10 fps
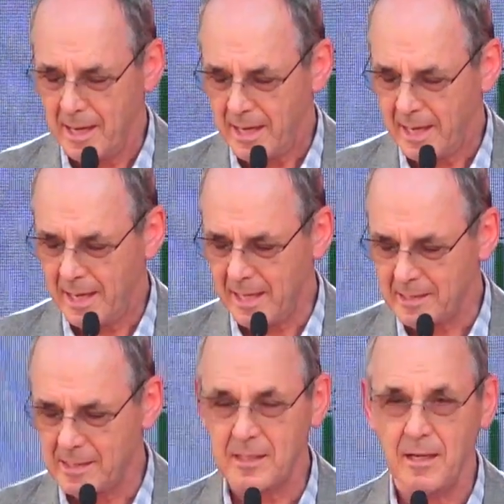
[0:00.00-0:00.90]

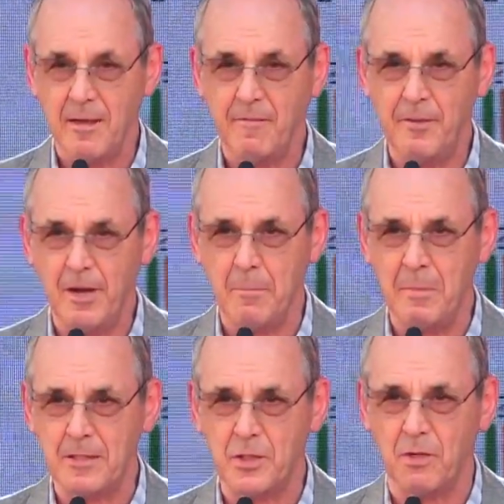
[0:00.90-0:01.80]
is very
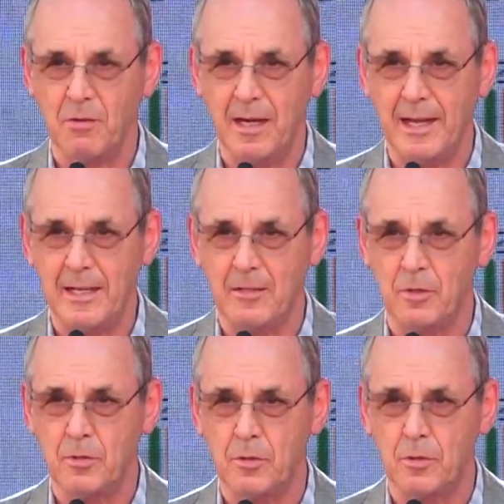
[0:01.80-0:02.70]
much
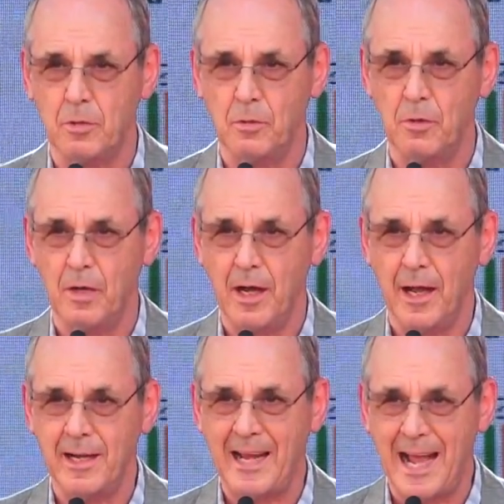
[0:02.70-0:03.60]
related to a
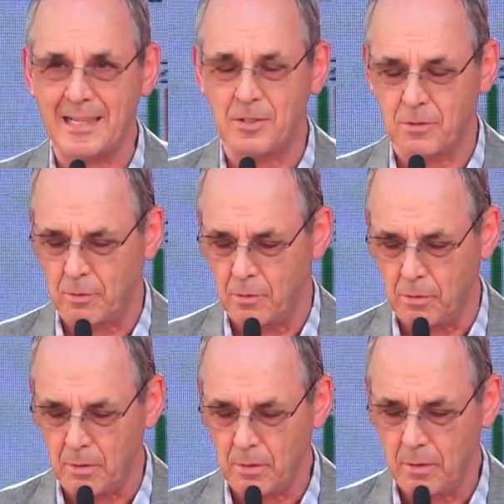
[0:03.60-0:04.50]
caste
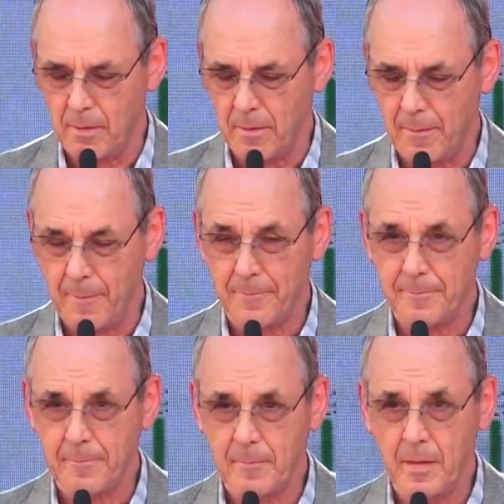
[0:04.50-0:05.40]
rule.
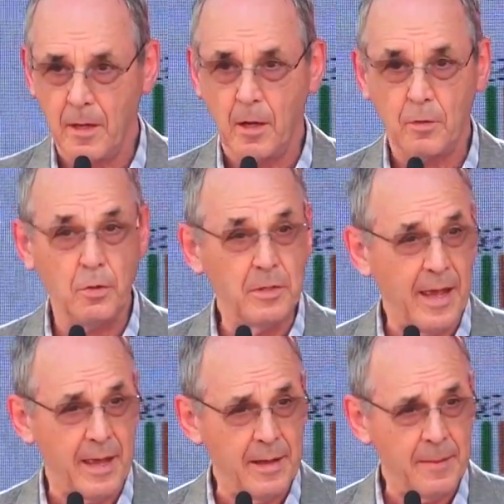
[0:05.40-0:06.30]

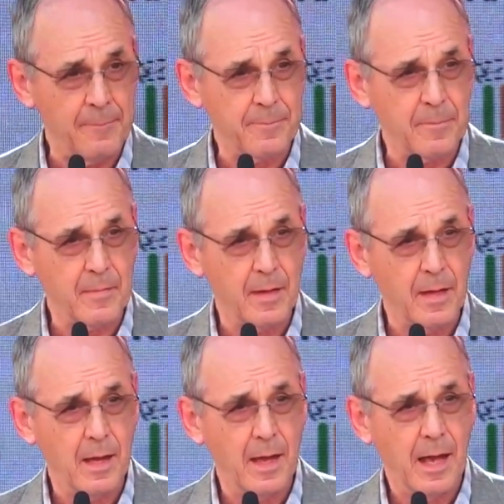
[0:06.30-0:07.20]
Today,
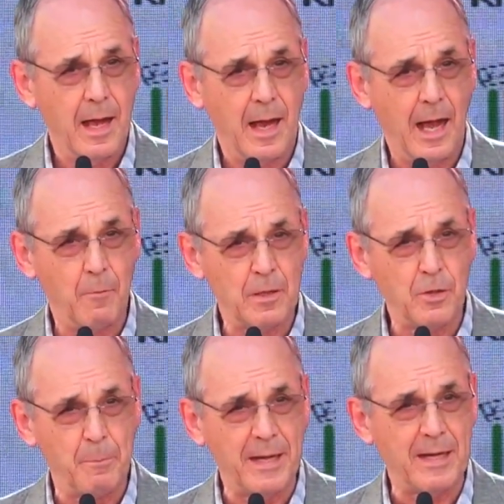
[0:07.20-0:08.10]
I want to
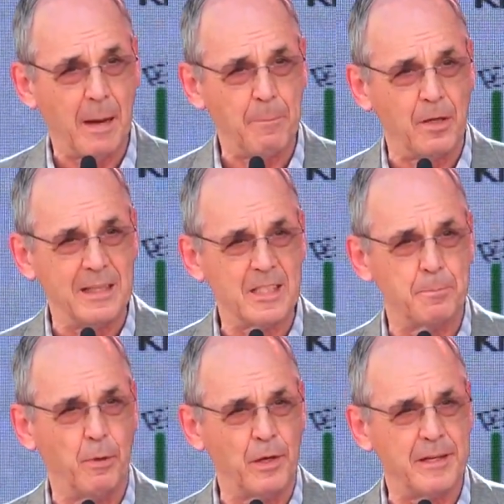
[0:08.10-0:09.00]
pick up on his
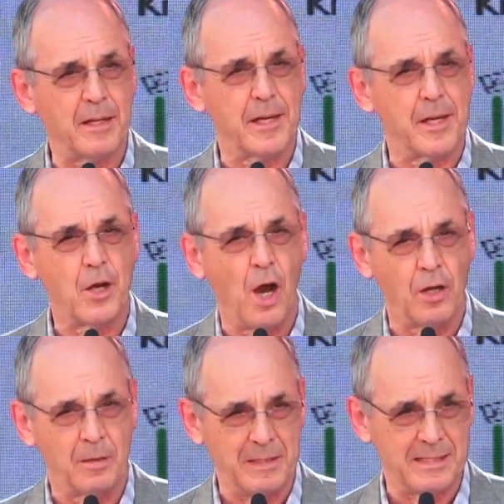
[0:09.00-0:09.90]
political
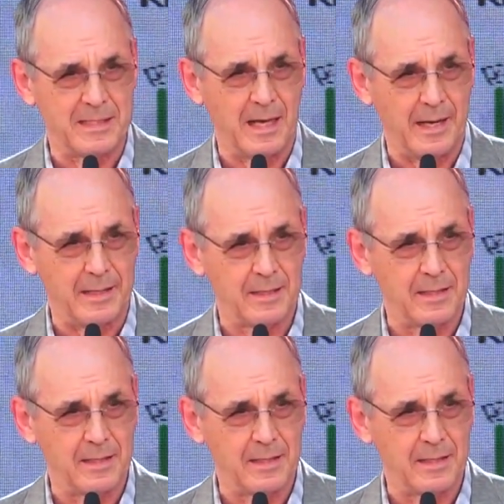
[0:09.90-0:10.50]
economy side.